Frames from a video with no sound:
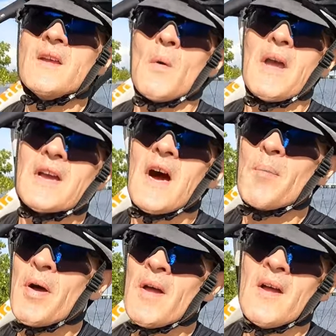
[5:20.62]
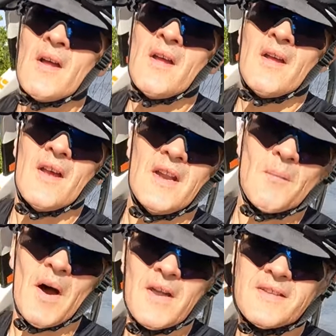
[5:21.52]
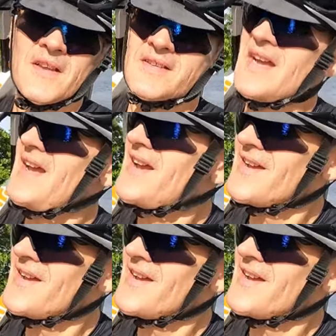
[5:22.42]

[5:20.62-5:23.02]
you wake up and your mind says, hey,